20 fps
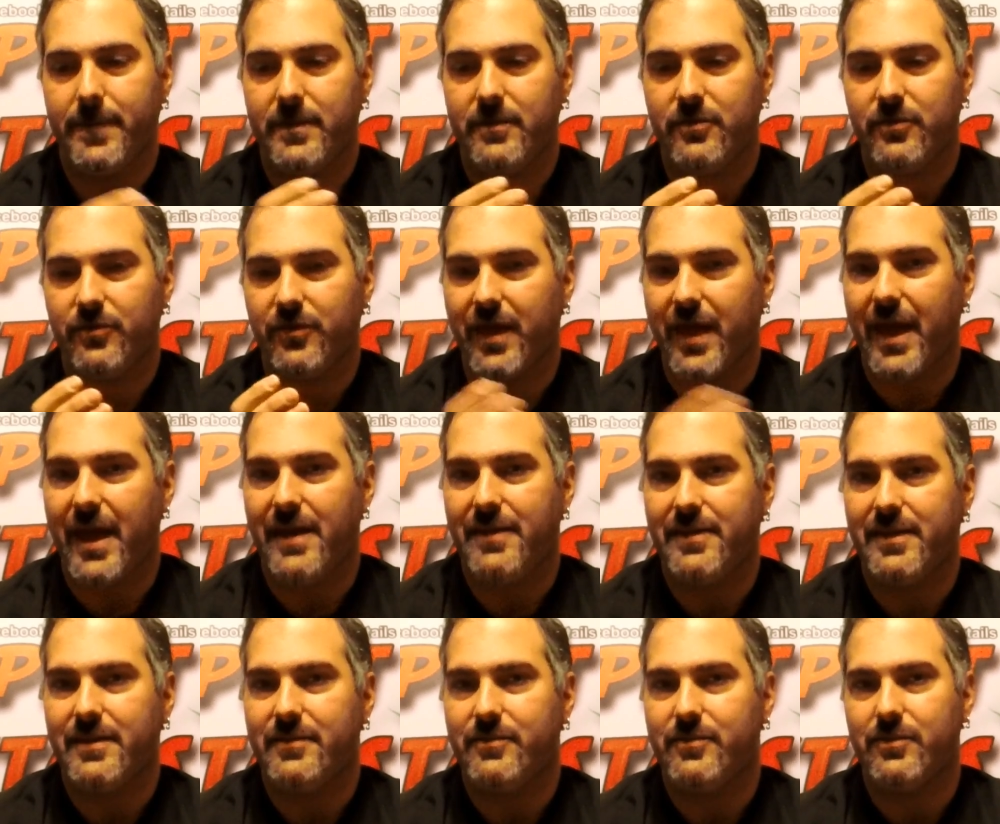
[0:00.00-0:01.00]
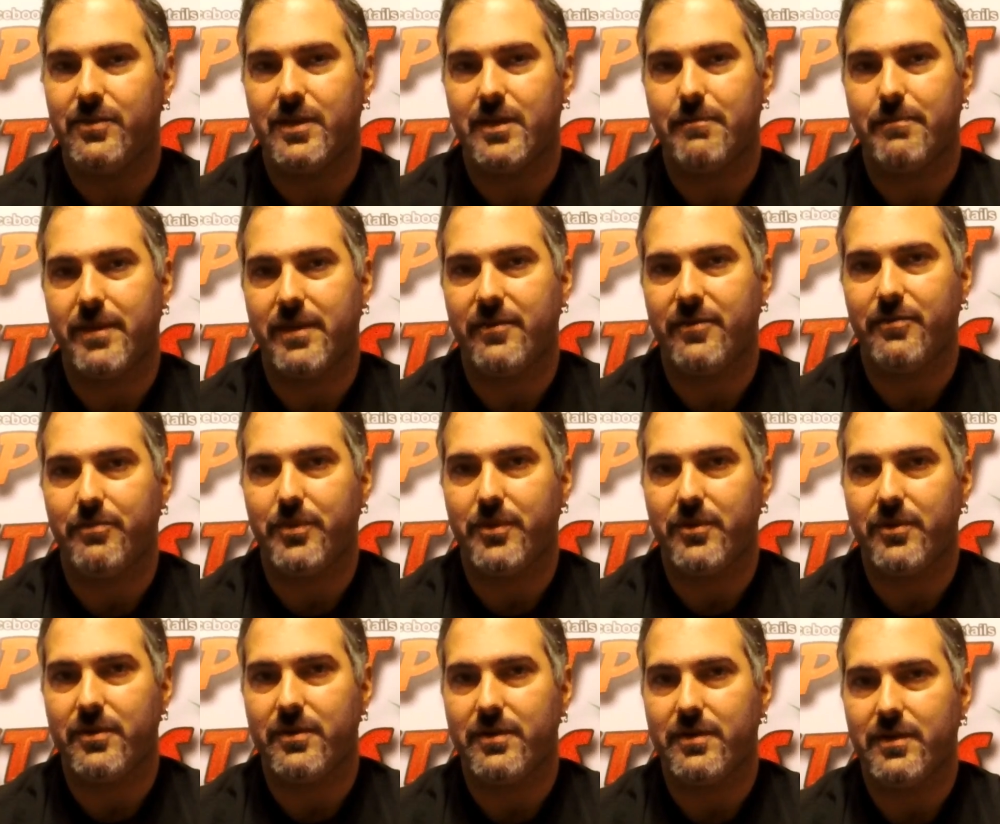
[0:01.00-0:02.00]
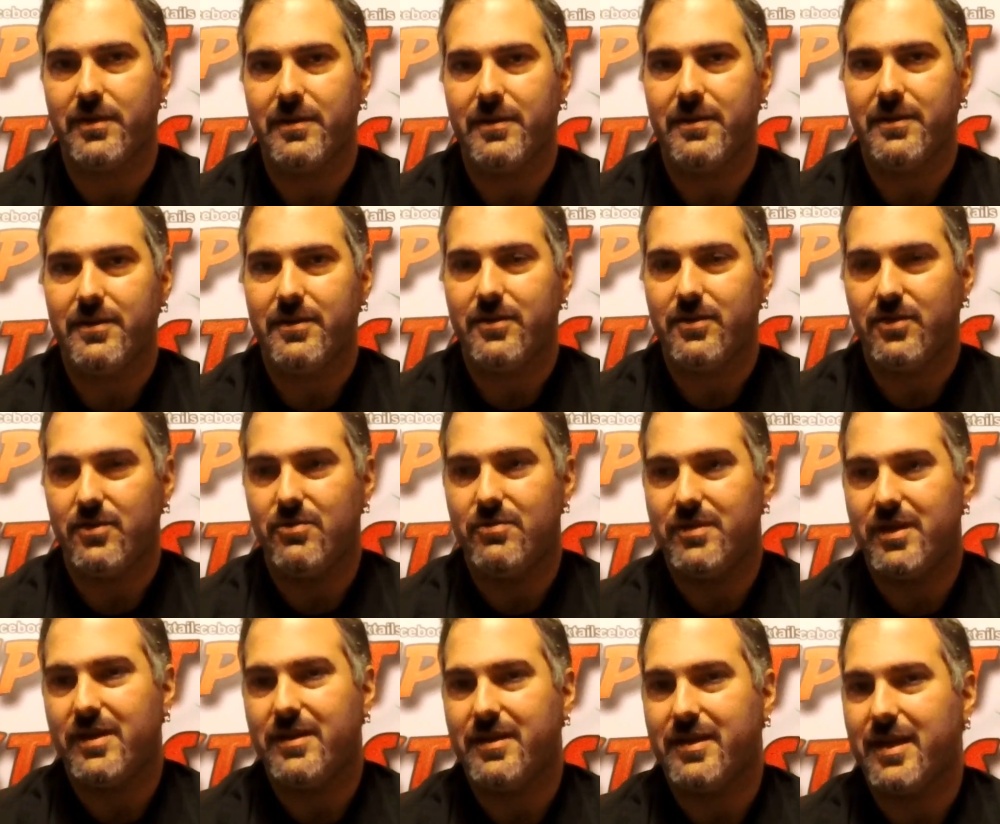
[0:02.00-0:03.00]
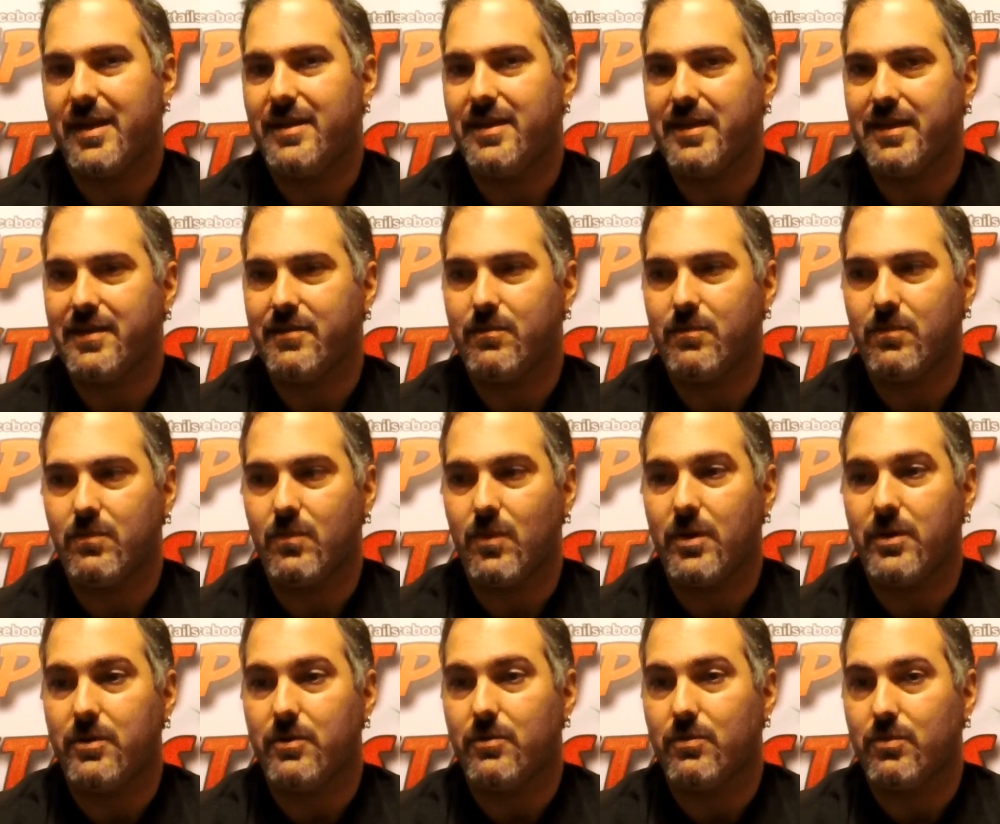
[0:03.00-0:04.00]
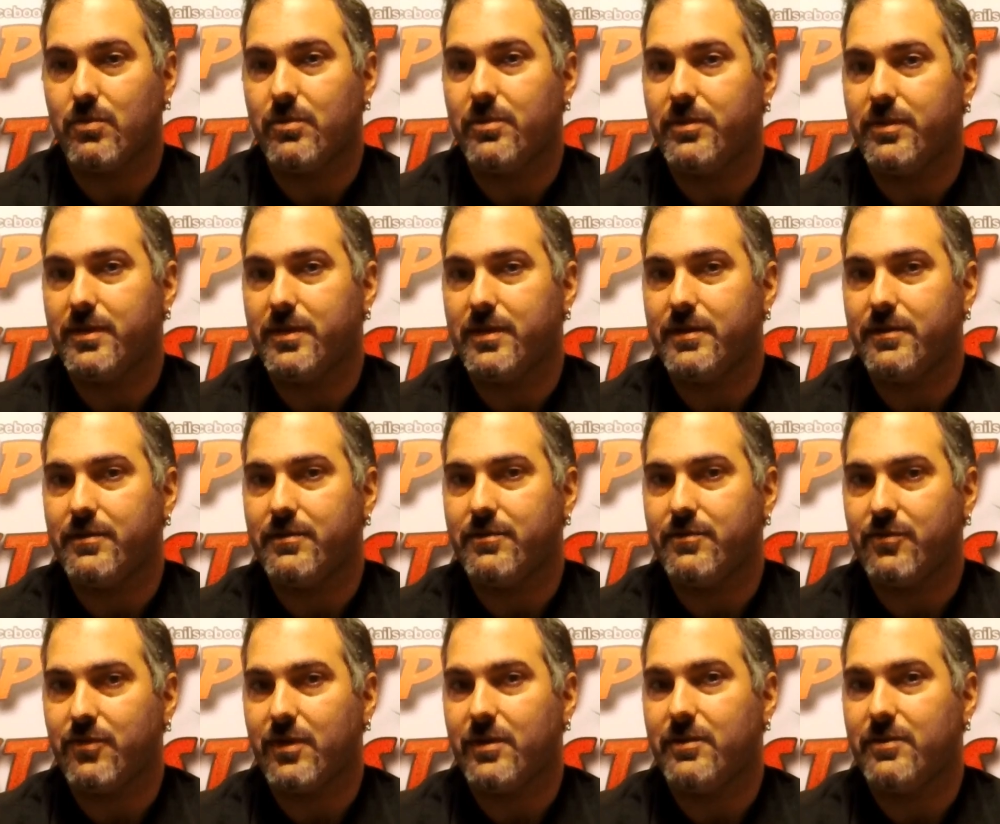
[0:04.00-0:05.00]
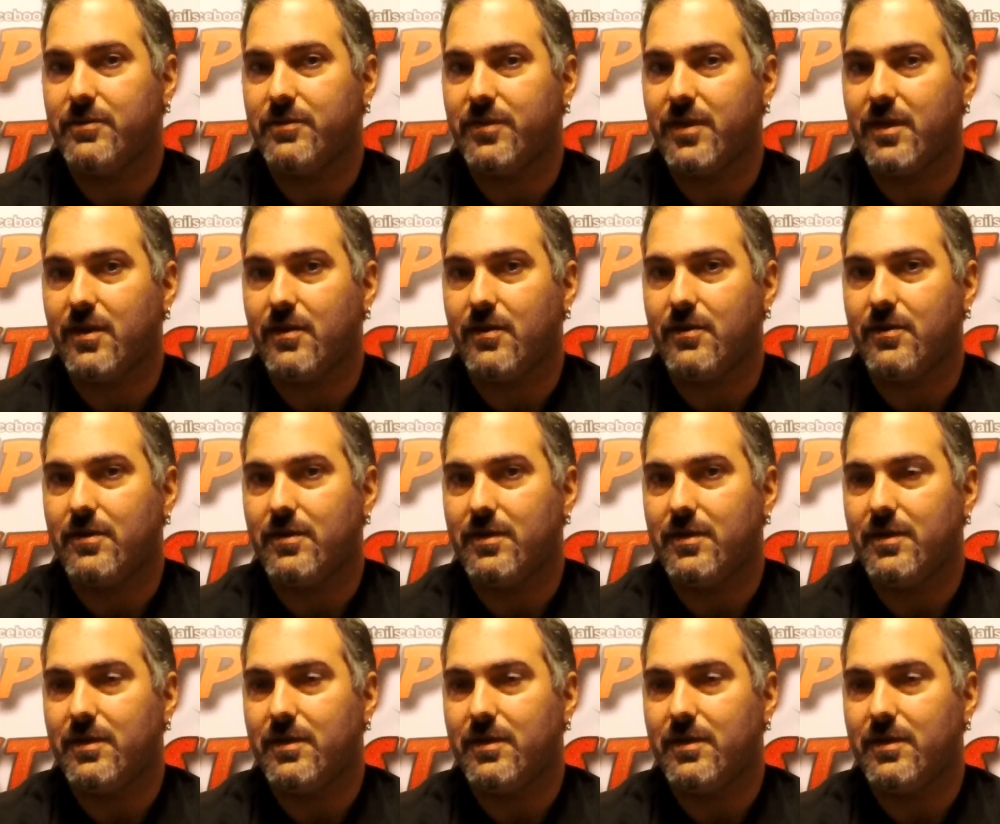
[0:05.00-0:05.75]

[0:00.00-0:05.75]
and you just add that to like a base spirit, you're not getting what you're really trying to sell.